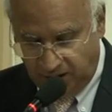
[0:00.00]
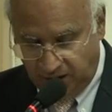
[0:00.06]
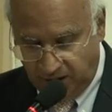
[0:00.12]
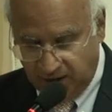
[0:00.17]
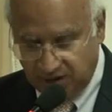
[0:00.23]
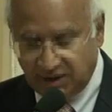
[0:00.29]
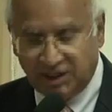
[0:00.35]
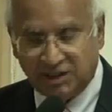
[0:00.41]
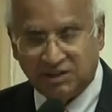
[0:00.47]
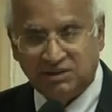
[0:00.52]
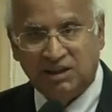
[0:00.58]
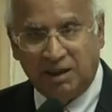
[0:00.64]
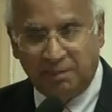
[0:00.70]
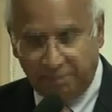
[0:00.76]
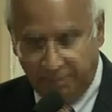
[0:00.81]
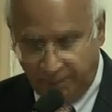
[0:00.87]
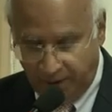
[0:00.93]
As an
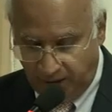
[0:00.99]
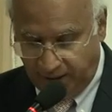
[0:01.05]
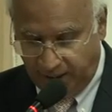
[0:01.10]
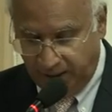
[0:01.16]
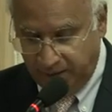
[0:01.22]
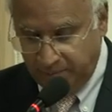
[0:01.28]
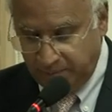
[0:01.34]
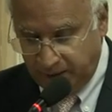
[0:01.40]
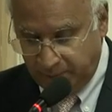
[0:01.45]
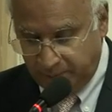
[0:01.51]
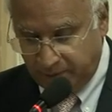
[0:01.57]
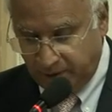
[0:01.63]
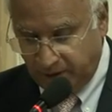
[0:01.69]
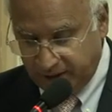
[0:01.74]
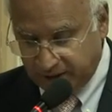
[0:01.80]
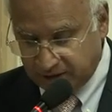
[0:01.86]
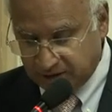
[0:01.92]
example, handmade
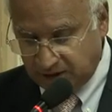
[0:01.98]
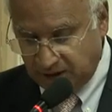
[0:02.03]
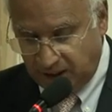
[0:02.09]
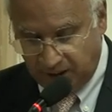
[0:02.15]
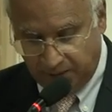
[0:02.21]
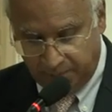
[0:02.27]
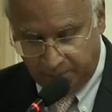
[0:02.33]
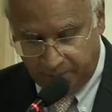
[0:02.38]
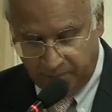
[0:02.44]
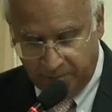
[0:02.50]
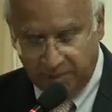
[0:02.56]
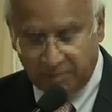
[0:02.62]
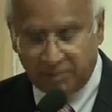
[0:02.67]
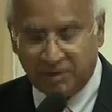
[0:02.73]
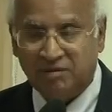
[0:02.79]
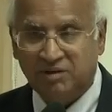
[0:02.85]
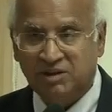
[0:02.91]
products sell at a
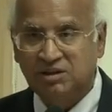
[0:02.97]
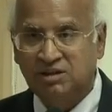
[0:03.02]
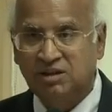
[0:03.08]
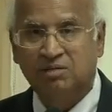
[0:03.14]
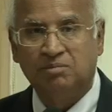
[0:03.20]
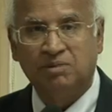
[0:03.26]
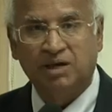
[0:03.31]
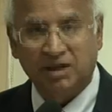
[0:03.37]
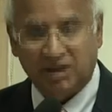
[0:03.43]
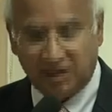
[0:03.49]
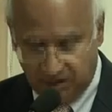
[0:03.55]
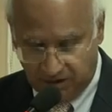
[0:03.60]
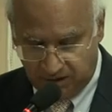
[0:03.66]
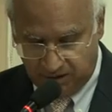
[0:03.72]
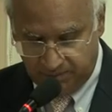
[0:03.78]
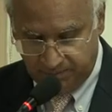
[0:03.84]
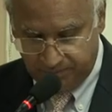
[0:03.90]
premium in Western
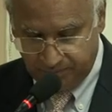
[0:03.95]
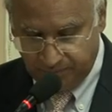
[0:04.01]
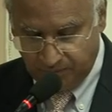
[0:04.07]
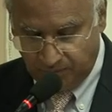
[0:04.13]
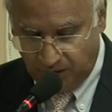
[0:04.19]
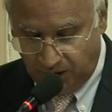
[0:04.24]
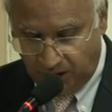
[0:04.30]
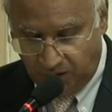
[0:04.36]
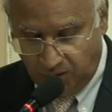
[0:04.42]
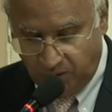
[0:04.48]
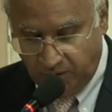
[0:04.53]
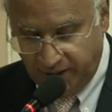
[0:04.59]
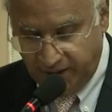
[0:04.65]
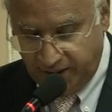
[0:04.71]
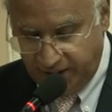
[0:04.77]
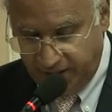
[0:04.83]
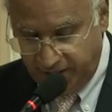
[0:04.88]
markets.
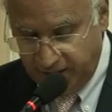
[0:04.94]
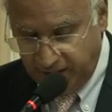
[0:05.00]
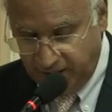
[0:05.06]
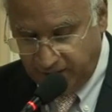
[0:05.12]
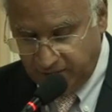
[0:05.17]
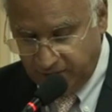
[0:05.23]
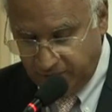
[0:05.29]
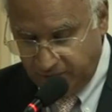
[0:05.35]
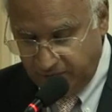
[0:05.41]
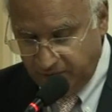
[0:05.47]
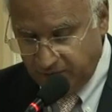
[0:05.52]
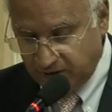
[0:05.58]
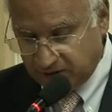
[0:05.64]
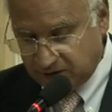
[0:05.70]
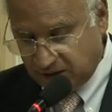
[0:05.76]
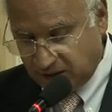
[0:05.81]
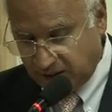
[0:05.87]
However, in India, our
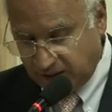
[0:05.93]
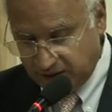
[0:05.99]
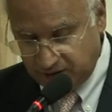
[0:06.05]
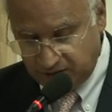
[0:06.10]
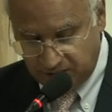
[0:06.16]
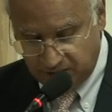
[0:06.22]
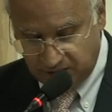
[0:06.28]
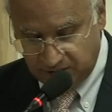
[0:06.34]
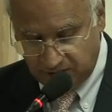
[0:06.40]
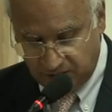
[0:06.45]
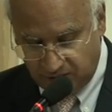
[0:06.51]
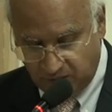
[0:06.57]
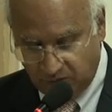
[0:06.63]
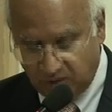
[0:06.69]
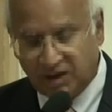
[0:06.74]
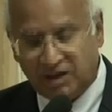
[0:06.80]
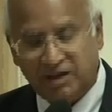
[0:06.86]
weavers and artisans in
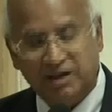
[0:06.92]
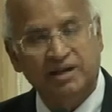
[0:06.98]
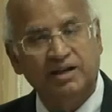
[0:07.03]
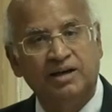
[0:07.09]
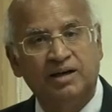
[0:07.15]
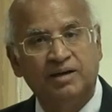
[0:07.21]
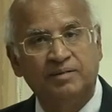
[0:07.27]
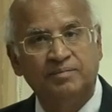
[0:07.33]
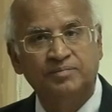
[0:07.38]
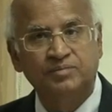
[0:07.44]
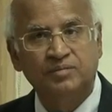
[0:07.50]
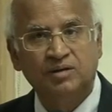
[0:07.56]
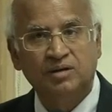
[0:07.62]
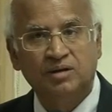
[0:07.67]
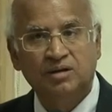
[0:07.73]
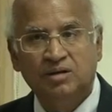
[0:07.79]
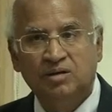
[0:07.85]
rural India,
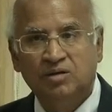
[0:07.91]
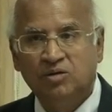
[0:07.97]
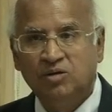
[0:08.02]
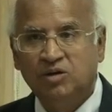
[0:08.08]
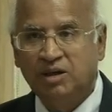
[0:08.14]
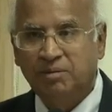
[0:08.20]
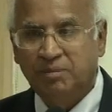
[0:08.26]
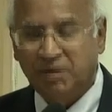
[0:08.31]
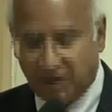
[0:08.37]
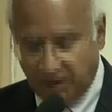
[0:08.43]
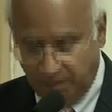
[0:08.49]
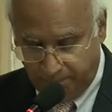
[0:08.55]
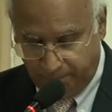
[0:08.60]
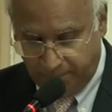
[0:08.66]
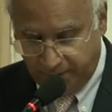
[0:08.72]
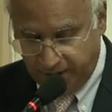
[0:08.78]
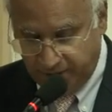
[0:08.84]
who can be
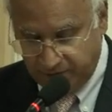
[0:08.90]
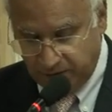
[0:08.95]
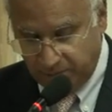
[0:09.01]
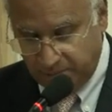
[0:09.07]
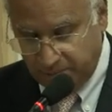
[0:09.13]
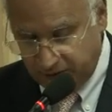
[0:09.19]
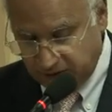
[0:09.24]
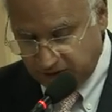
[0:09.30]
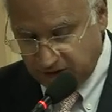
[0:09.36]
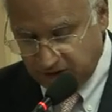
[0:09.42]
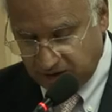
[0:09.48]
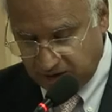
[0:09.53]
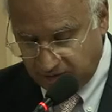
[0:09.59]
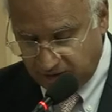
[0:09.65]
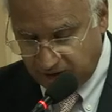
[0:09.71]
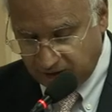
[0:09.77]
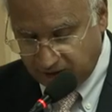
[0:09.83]
compared with the best in the
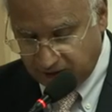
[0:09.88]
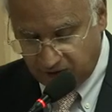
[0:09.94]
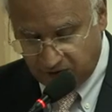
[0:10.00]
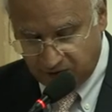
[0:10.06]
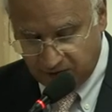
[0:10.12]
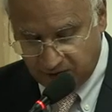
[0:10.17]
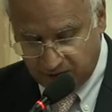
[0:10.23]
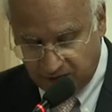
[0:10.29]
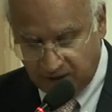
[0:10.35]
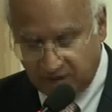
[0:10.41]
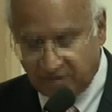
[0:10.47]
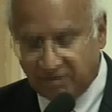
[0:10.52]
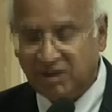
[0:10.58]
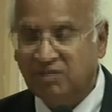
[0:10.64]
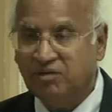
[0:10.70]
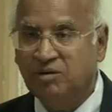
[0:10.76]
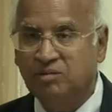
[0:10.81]
world, cannot earn a
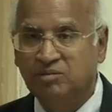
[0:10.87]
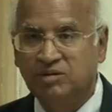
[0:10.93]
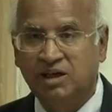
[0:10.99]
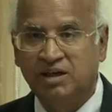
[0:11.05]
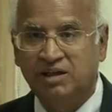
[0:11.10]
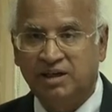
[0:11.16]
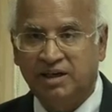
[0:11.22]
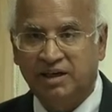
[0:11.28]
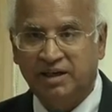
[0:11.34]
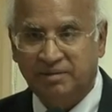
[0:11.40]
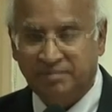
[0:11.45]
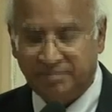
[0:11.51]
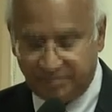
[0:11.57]
living from their trade.